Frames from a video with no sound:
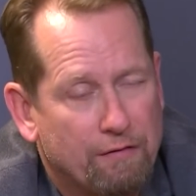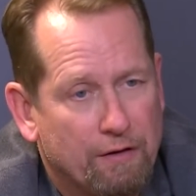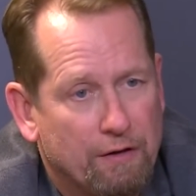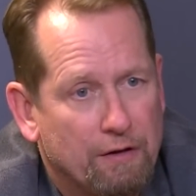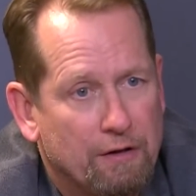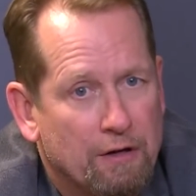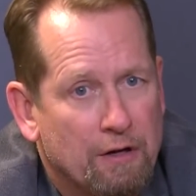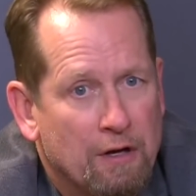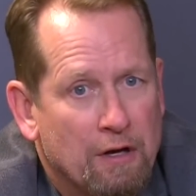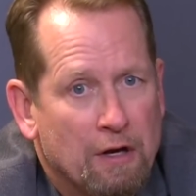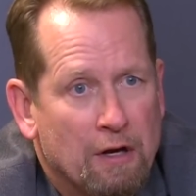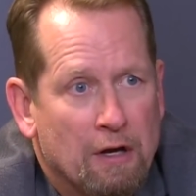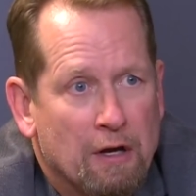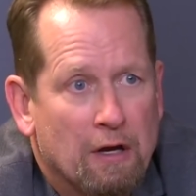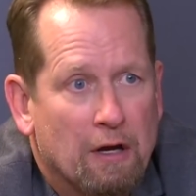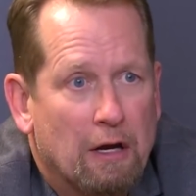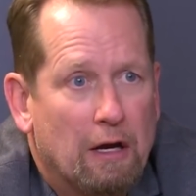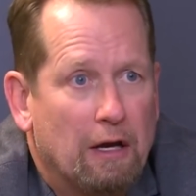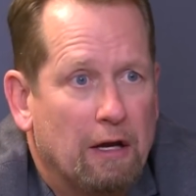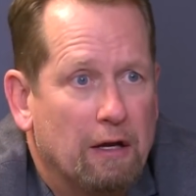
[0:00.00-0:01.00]
And
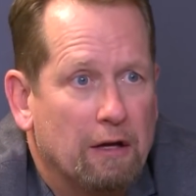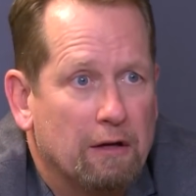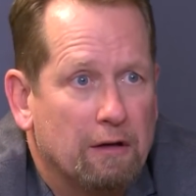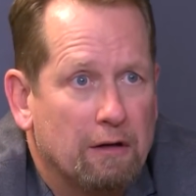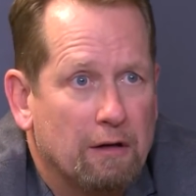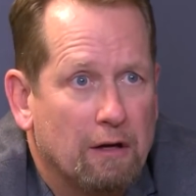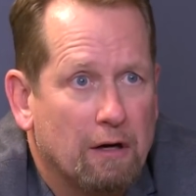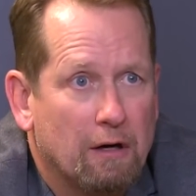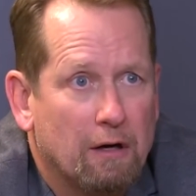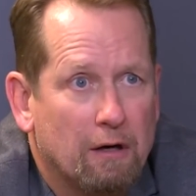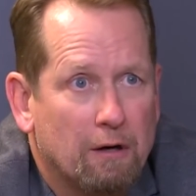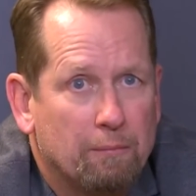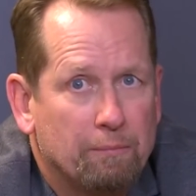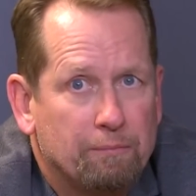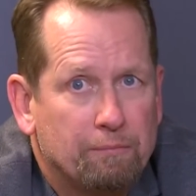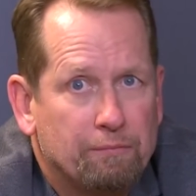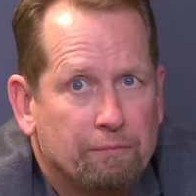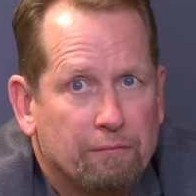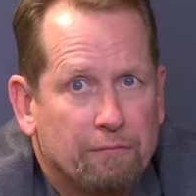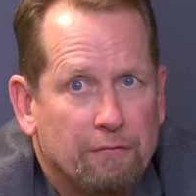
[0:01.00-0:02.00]

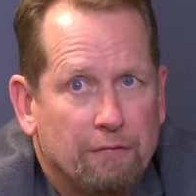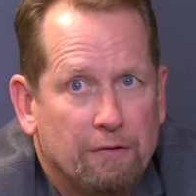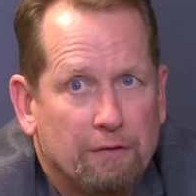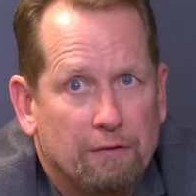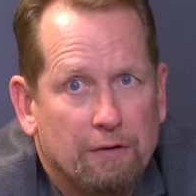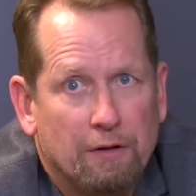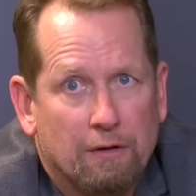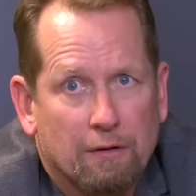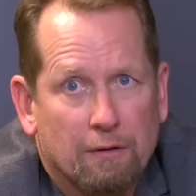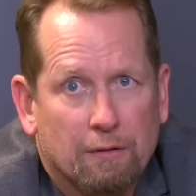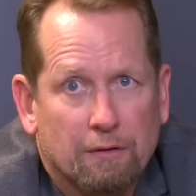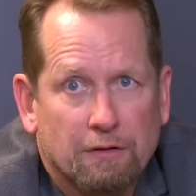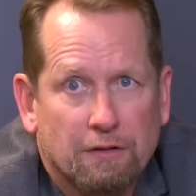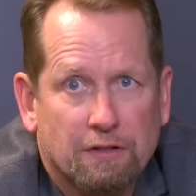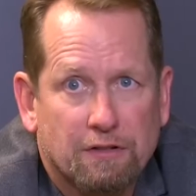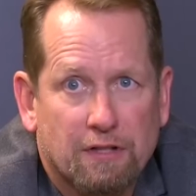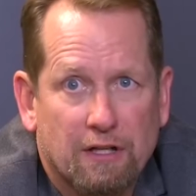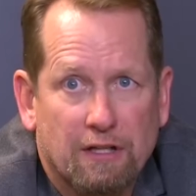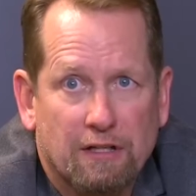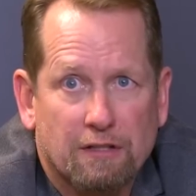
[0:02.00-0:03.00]
you know, it
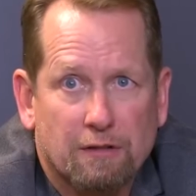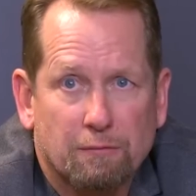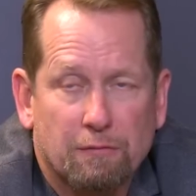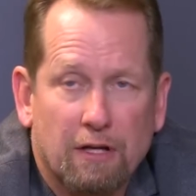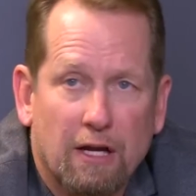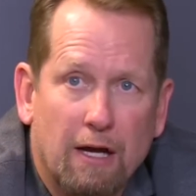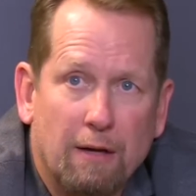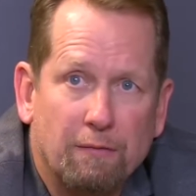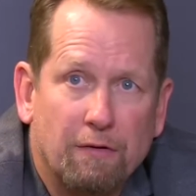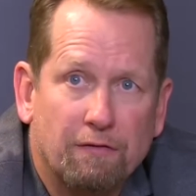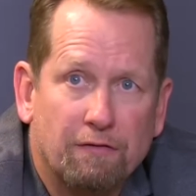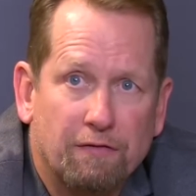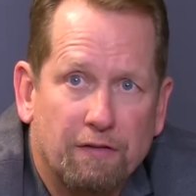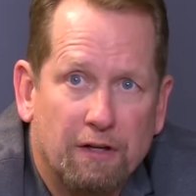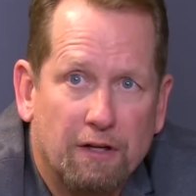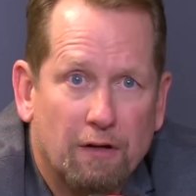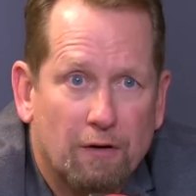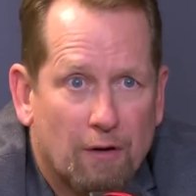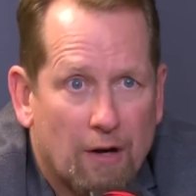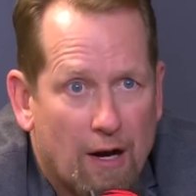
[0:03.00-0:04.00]
just takes some time to
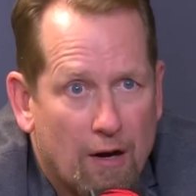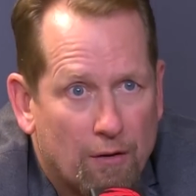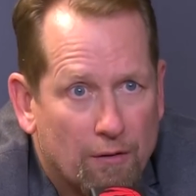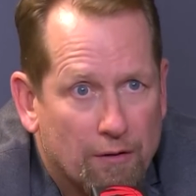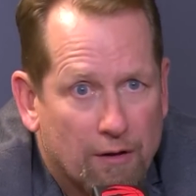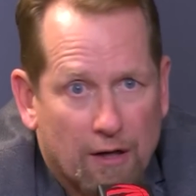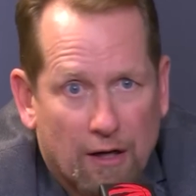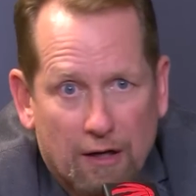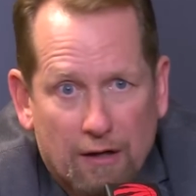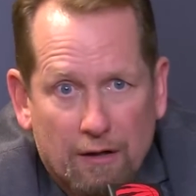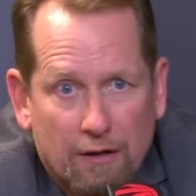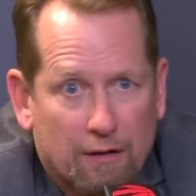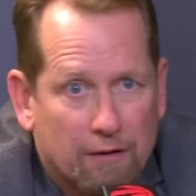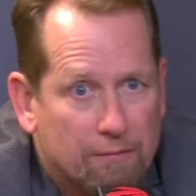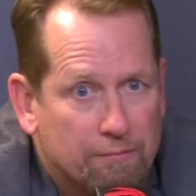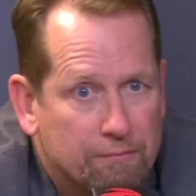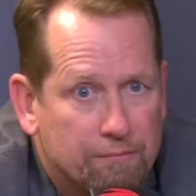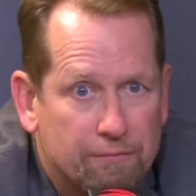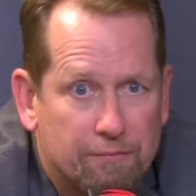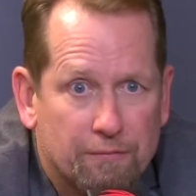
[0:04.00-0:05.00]
figure out kind
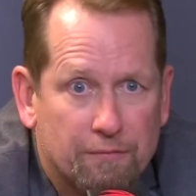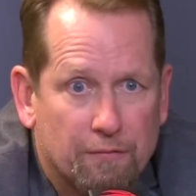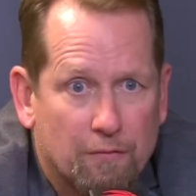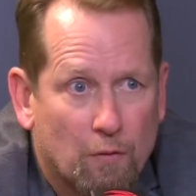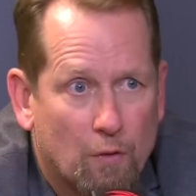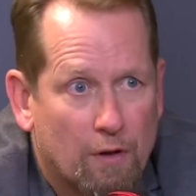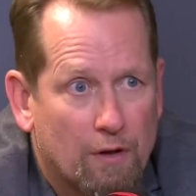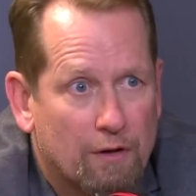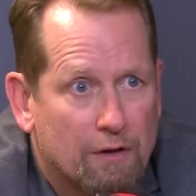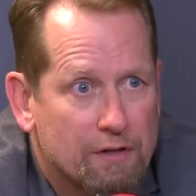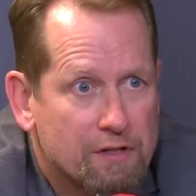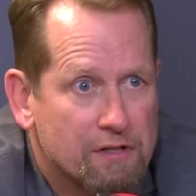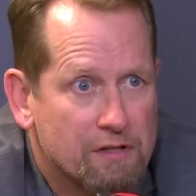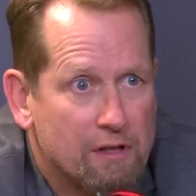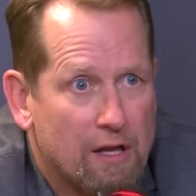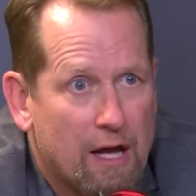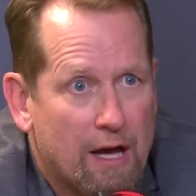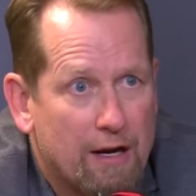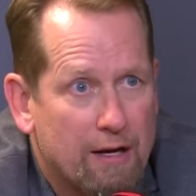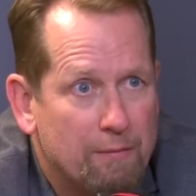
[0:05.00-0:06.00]
of where to
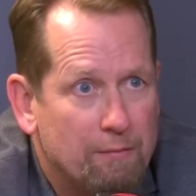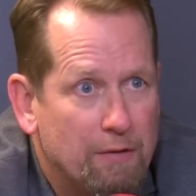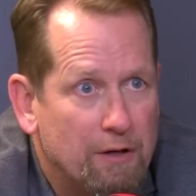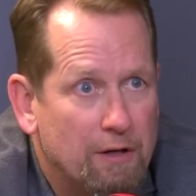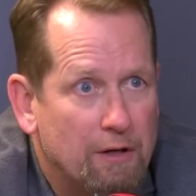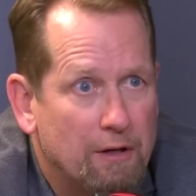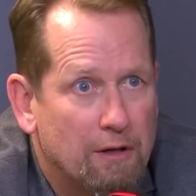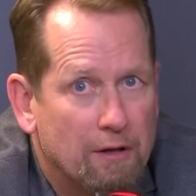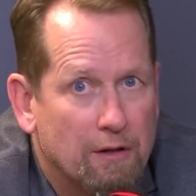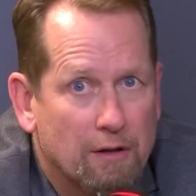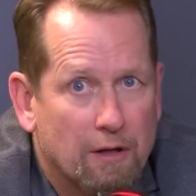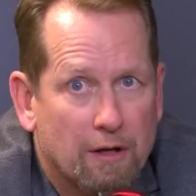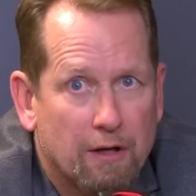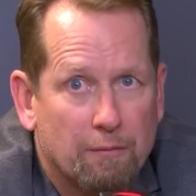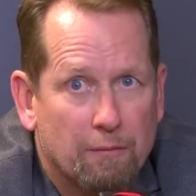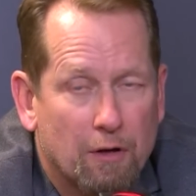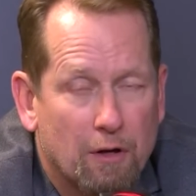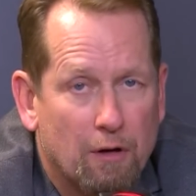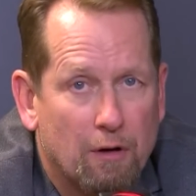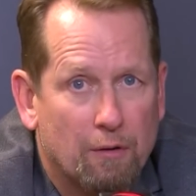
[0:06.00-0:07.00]
slot him in and let
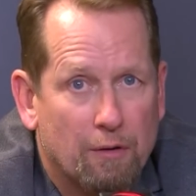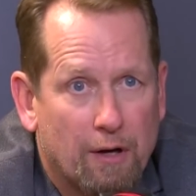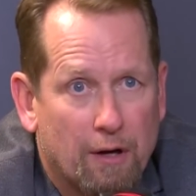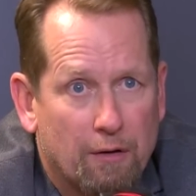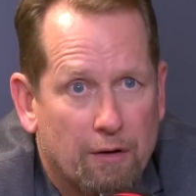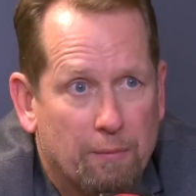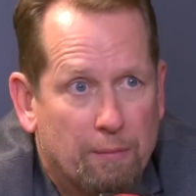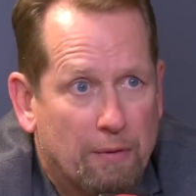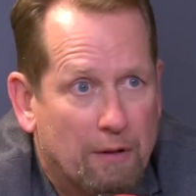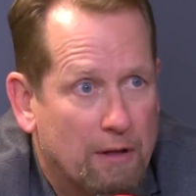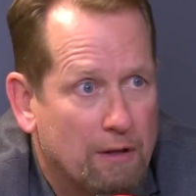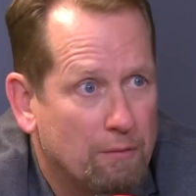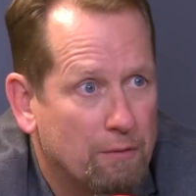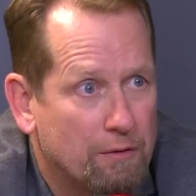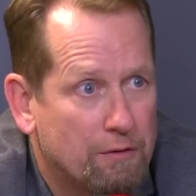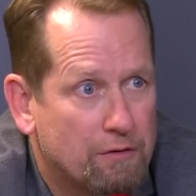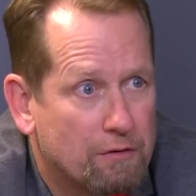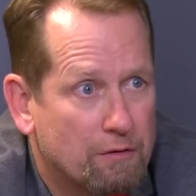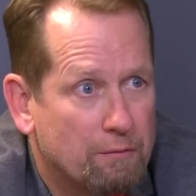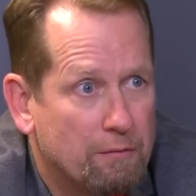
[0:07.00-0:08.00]
him go. Now, he played
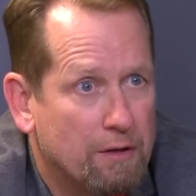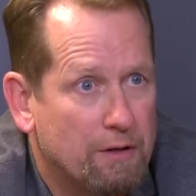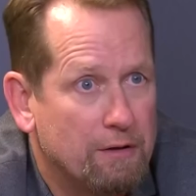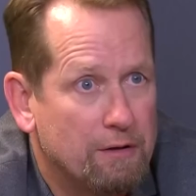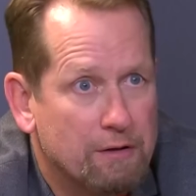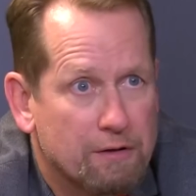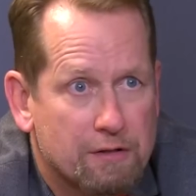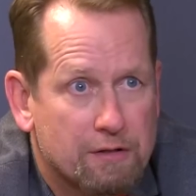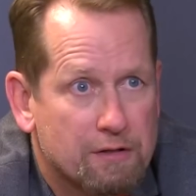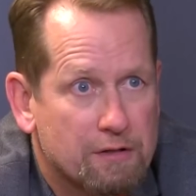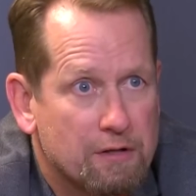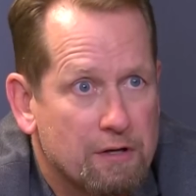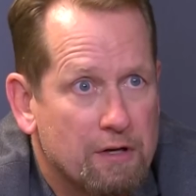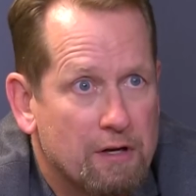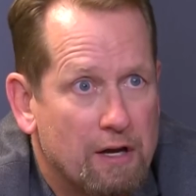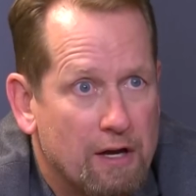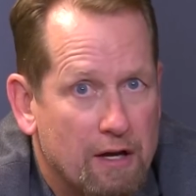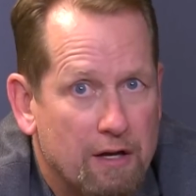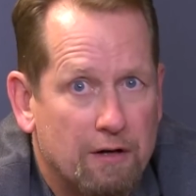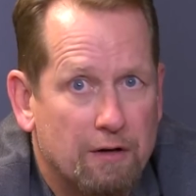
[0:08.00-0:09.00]
with tremendous
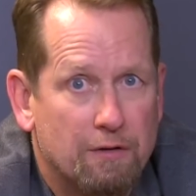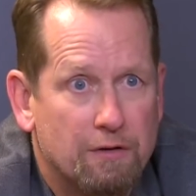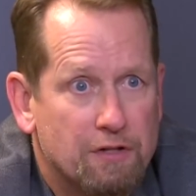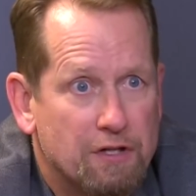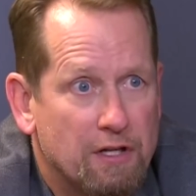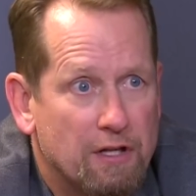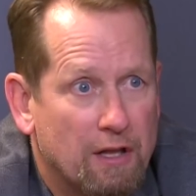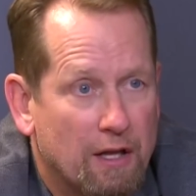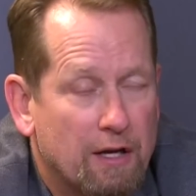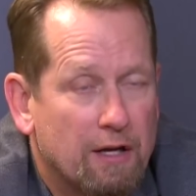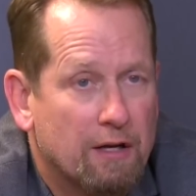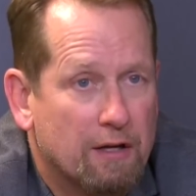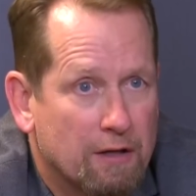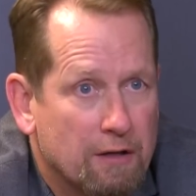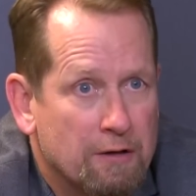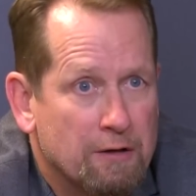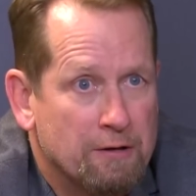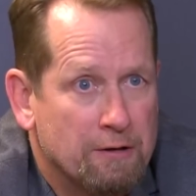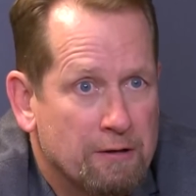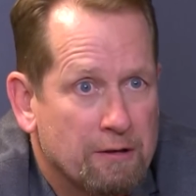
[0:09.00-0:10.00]
energy. Like
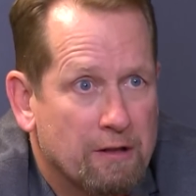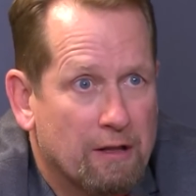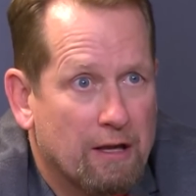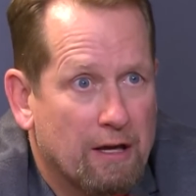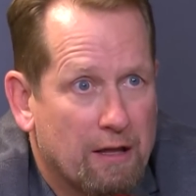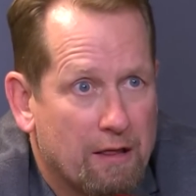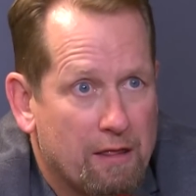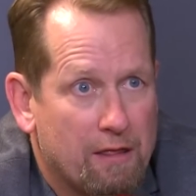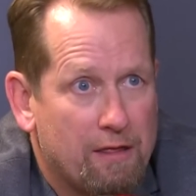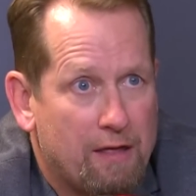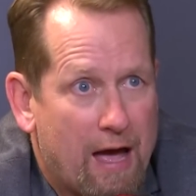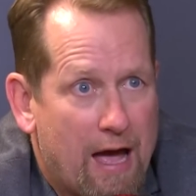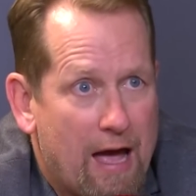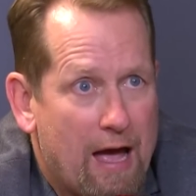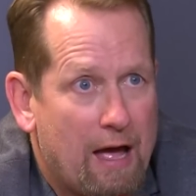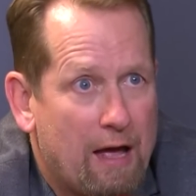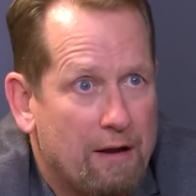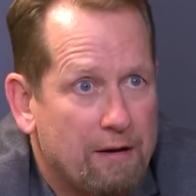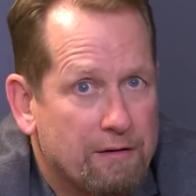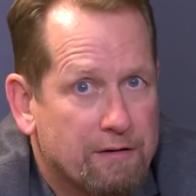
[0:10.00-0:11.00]

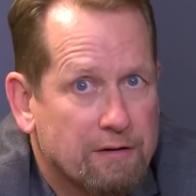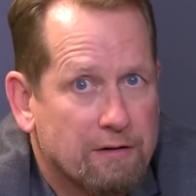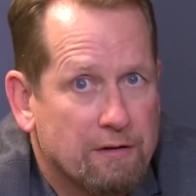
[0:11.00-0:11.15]
that